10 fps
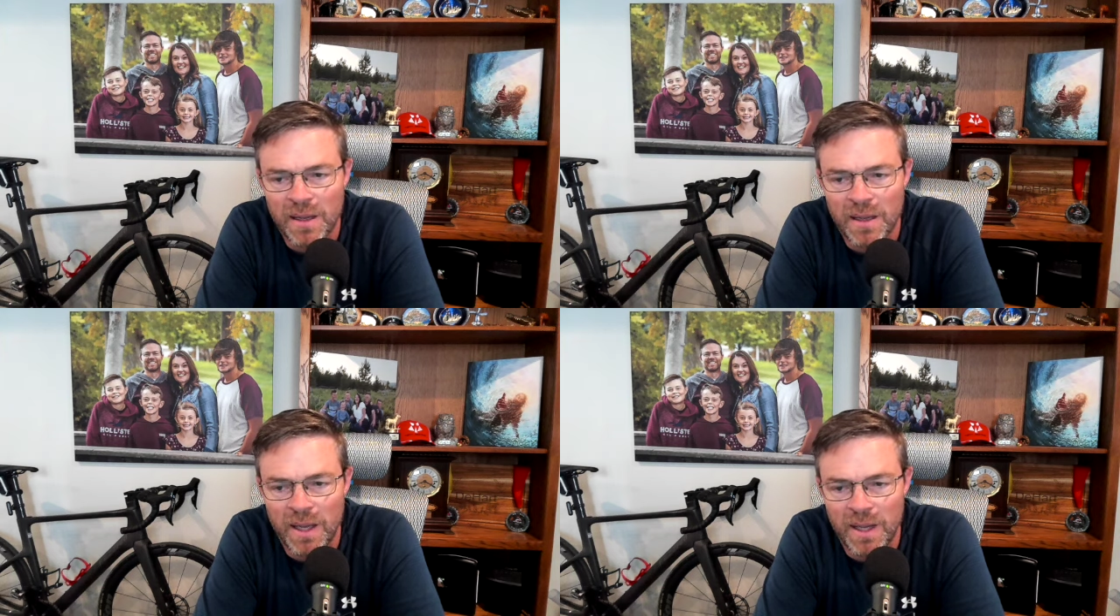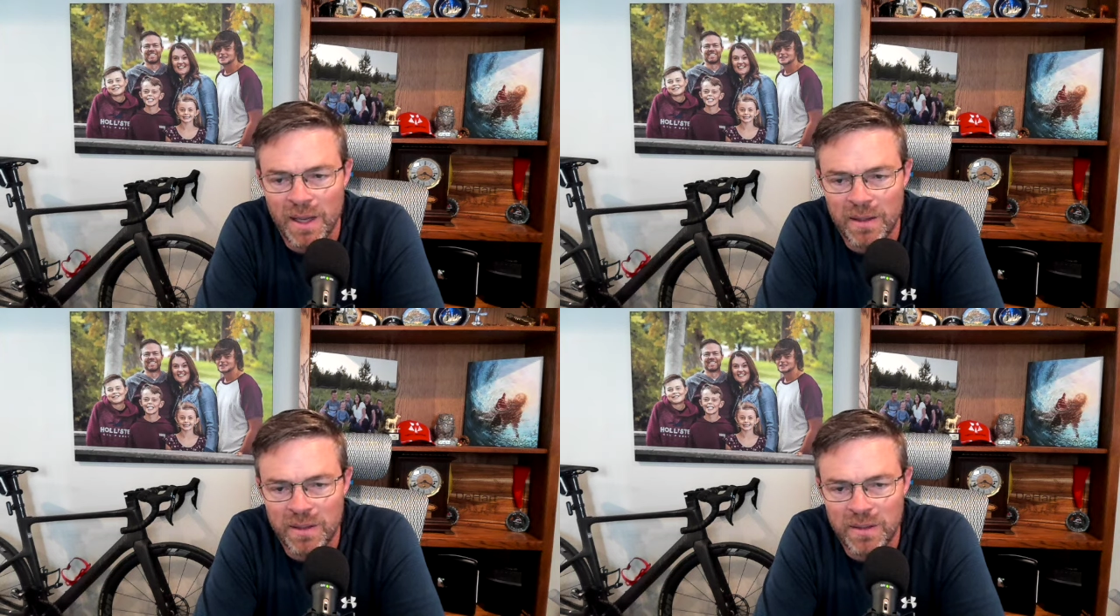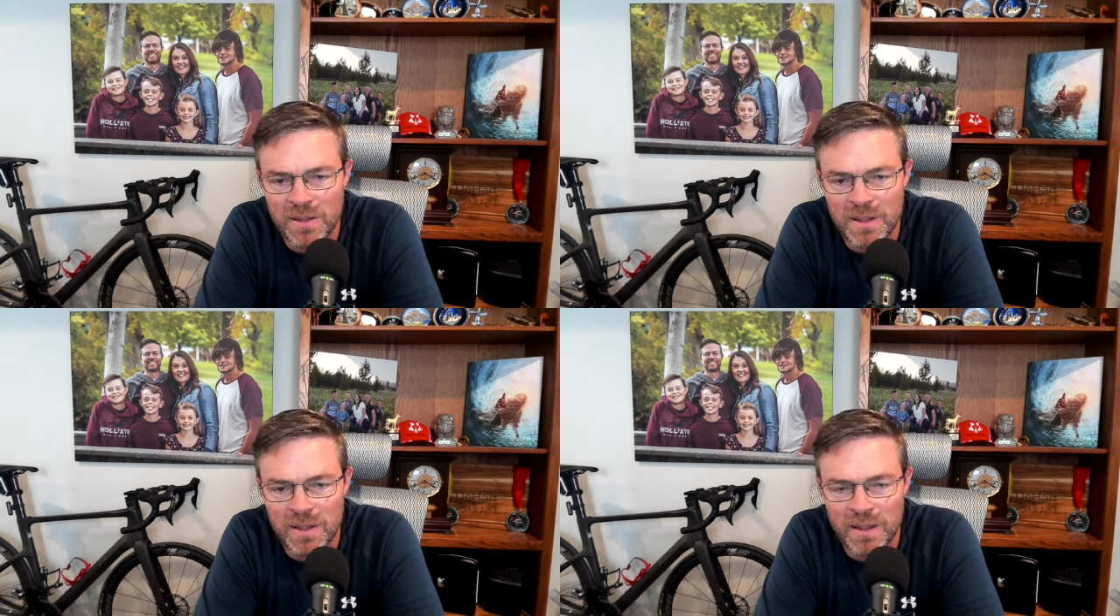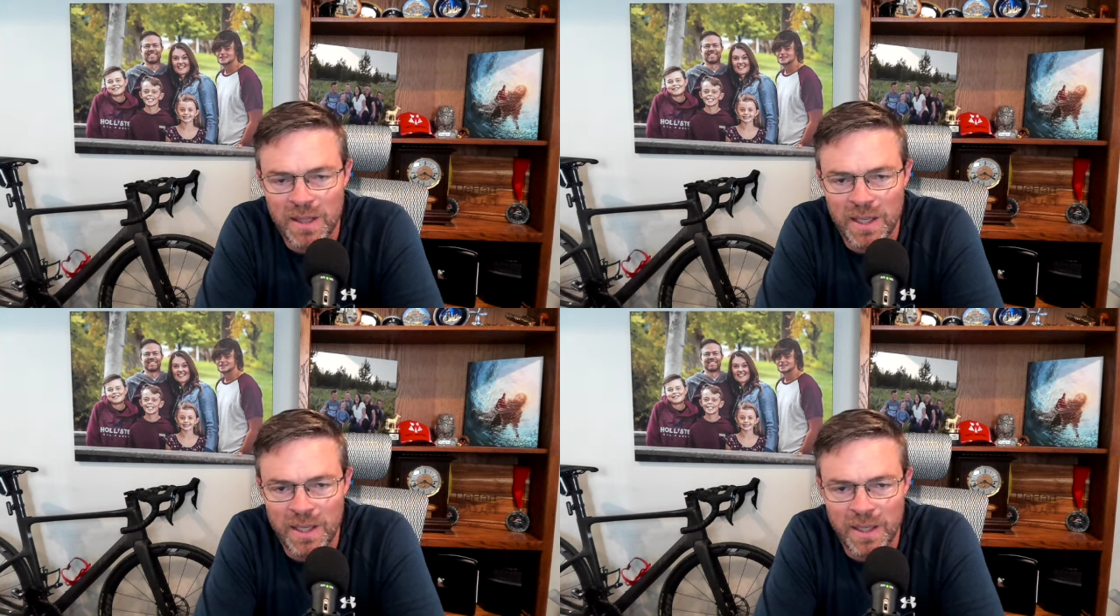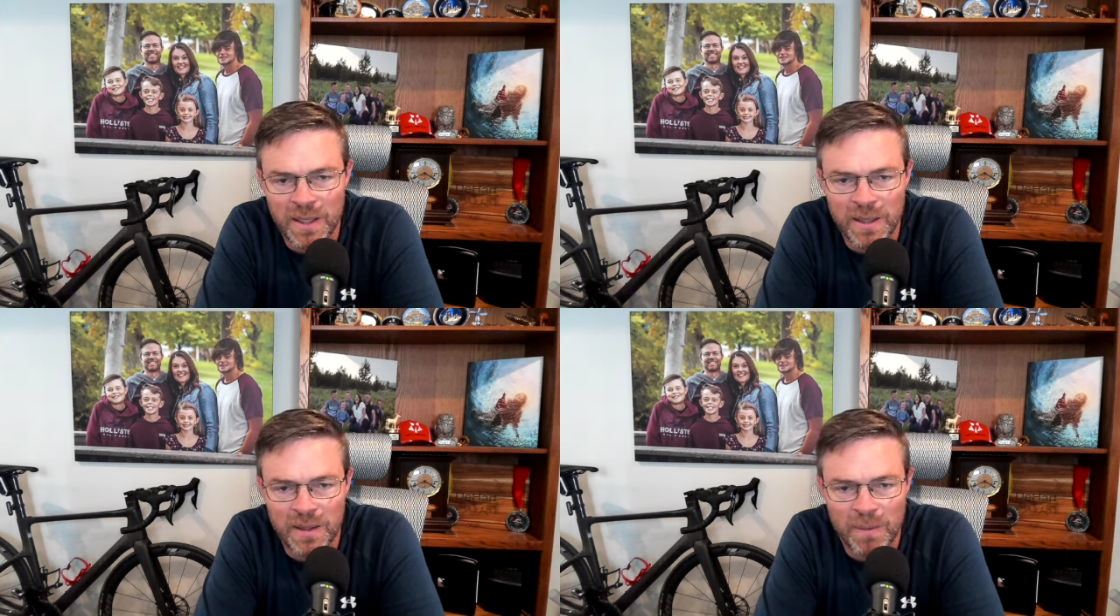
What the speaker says: And they